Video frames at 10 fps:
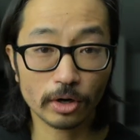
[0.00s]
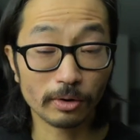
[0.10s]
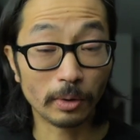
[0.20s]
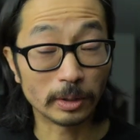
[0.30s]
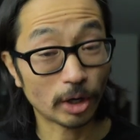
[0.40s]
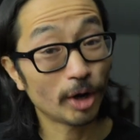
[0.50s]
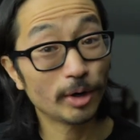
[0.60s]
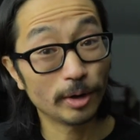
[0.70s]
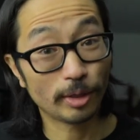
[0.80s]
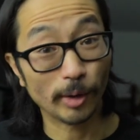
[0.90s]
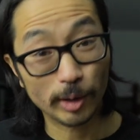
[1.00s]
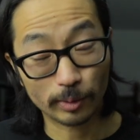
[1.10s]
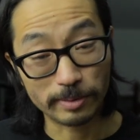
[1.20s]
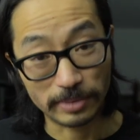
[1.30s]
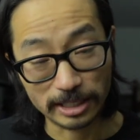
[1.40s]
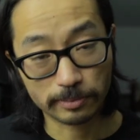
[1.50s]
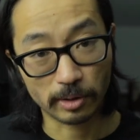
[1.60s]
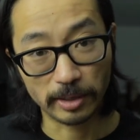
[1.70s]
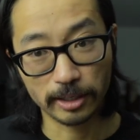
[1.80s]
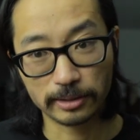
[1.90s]
heart rate was 133 beats
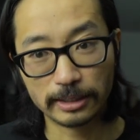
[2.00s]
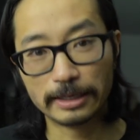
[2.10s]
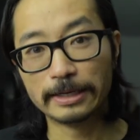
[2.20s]
per minute.